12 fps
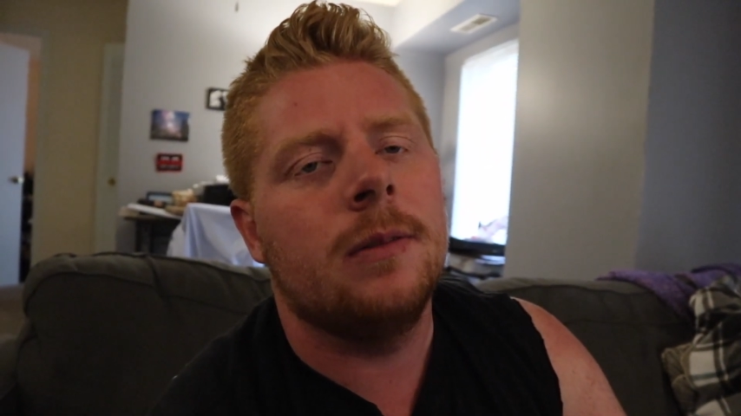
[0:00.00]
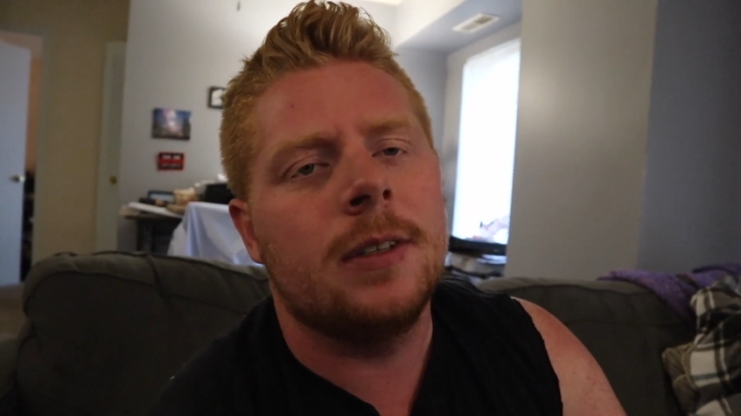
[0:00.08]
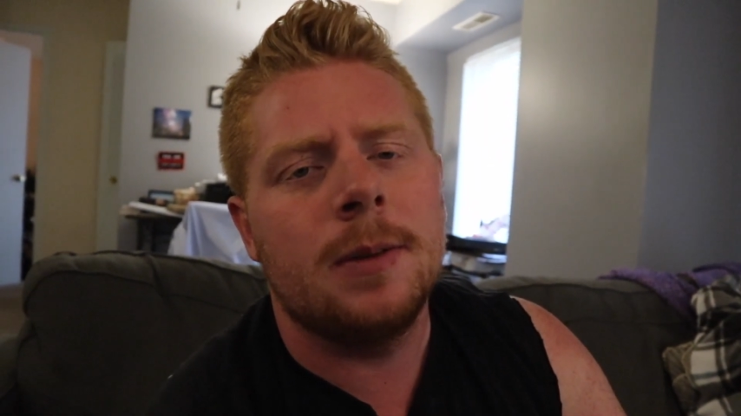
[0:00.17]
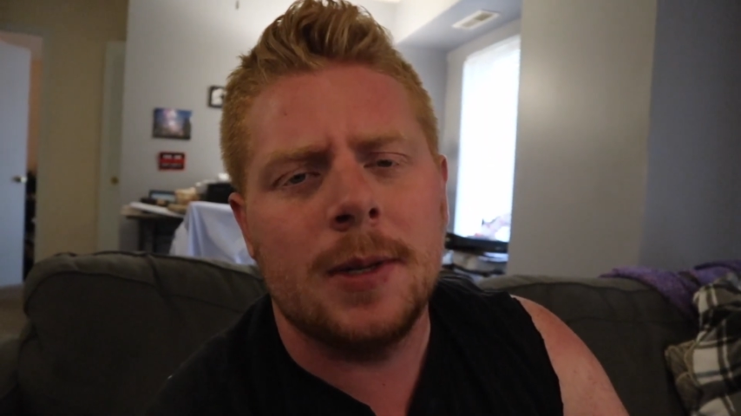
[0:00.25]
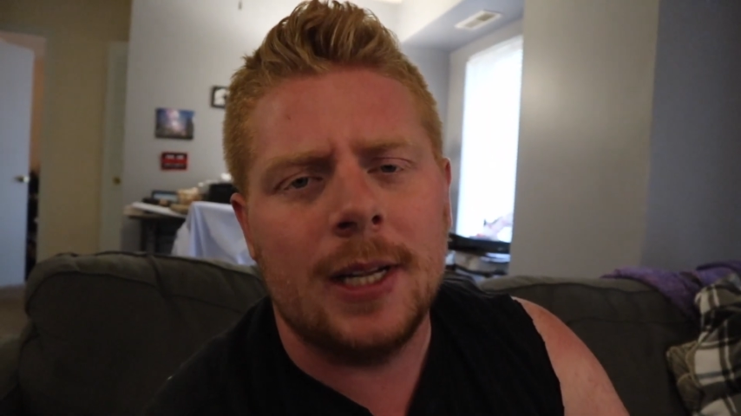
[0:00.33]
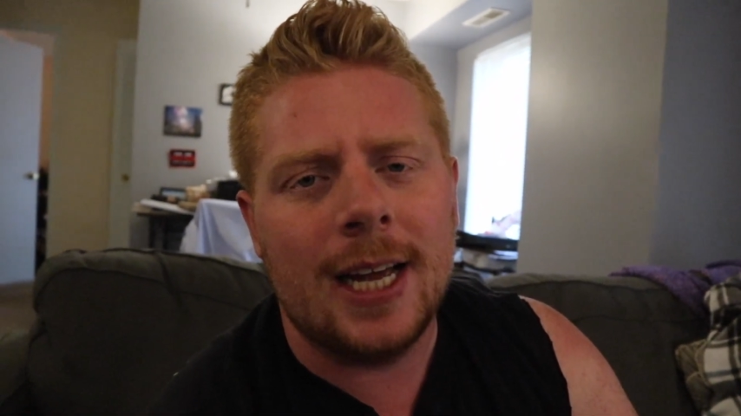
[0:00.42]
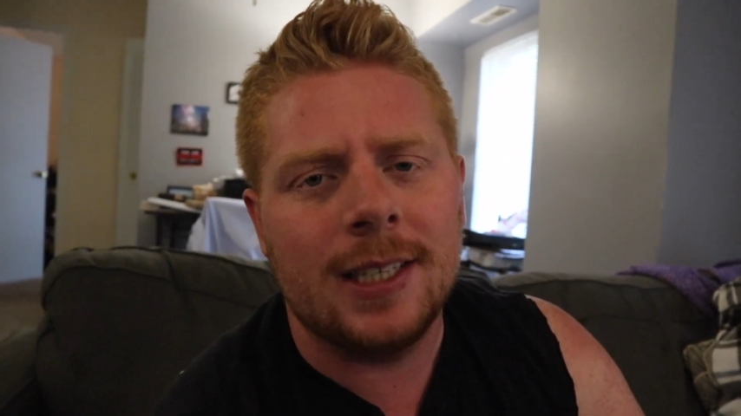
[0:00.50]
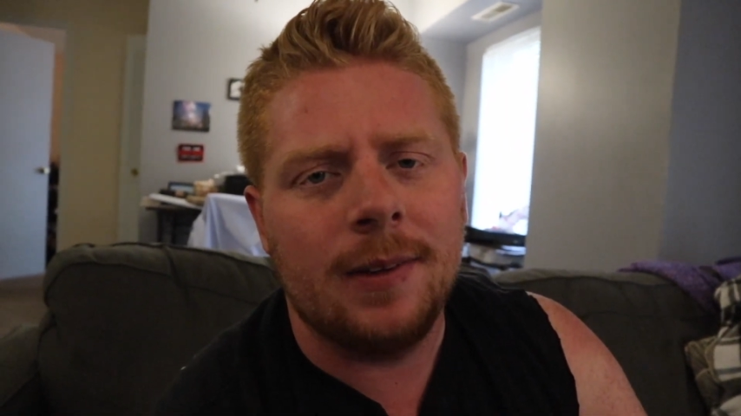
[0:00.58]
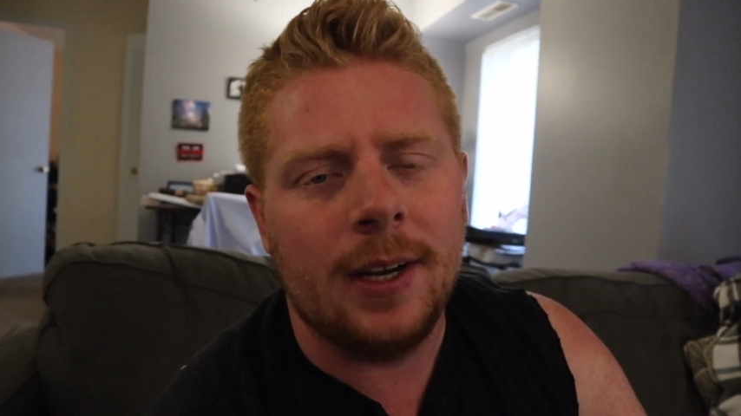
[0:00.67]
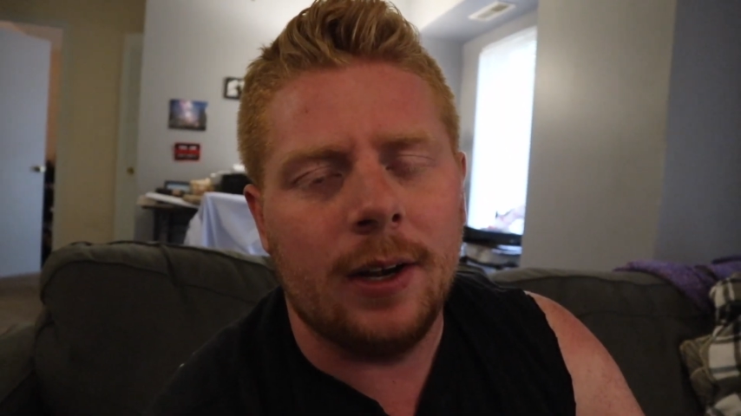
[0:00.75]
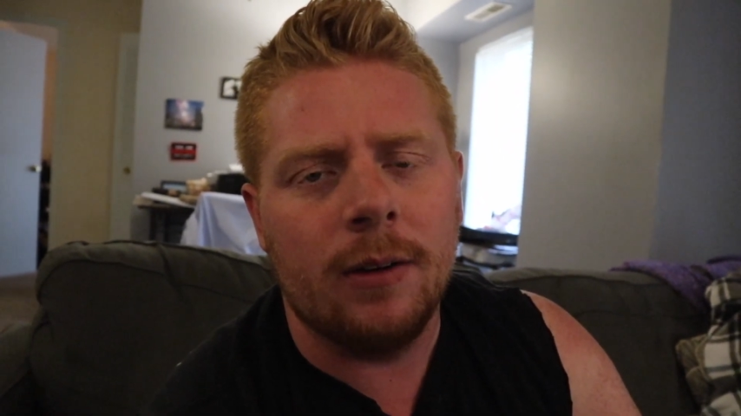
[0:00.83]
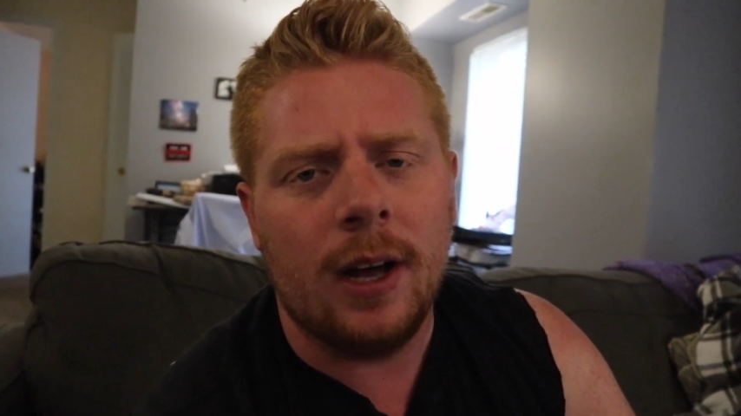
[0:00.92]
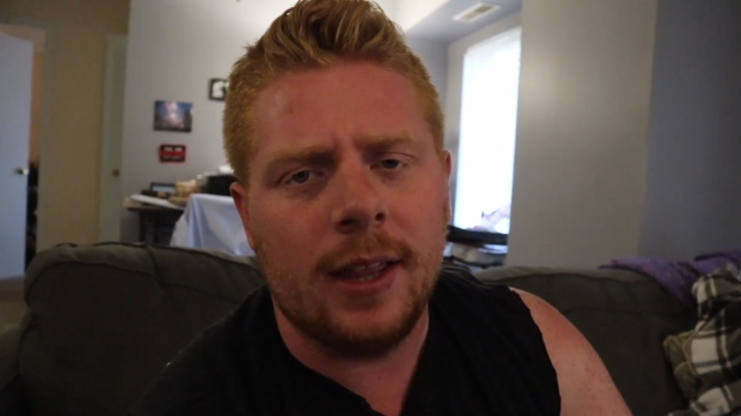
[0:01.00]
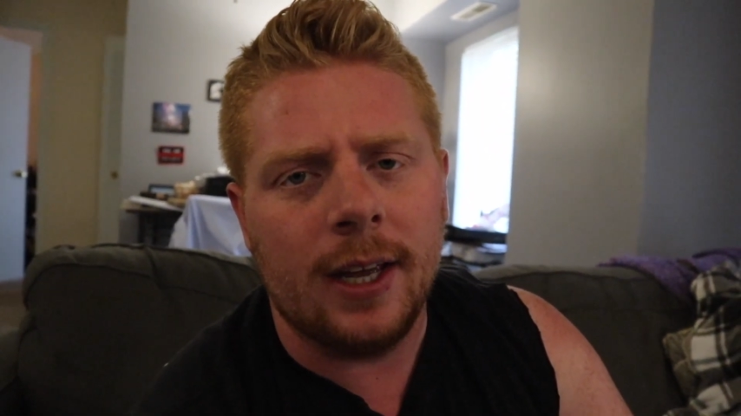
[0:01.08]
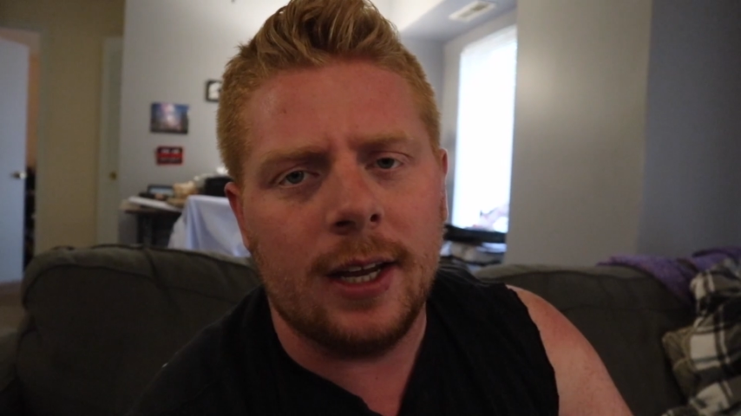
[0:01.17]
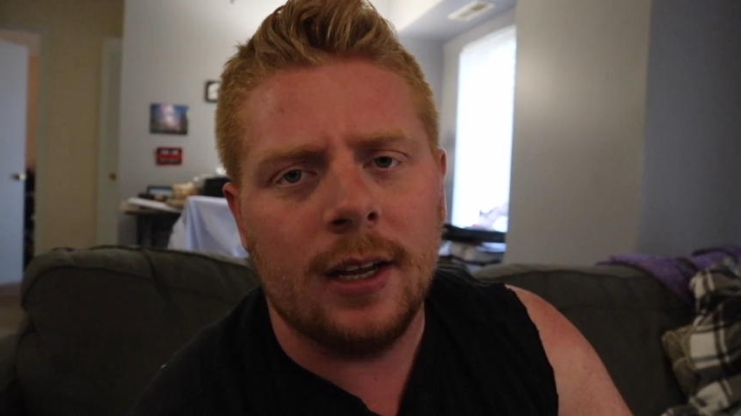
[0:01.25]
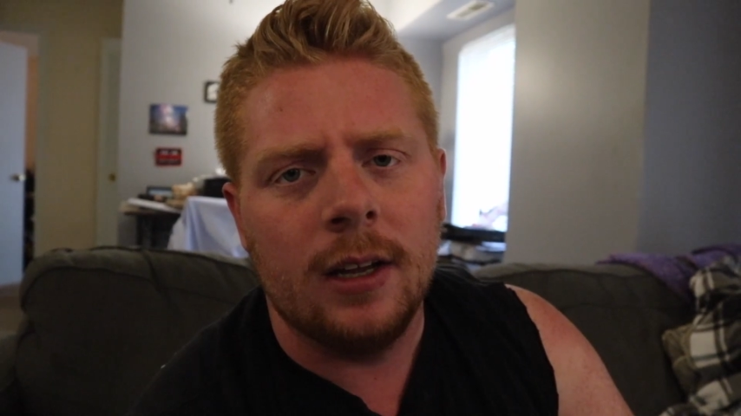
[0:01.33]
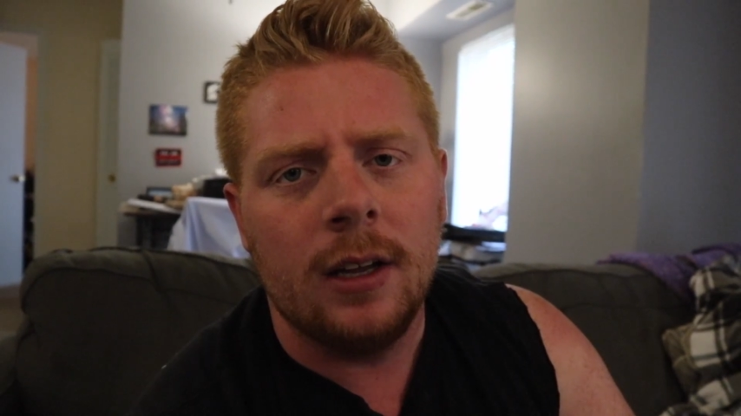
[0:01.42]
since my last video, I
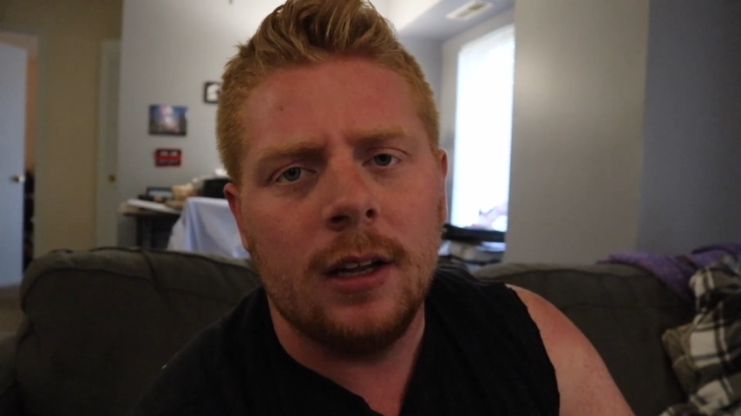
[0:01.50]
think.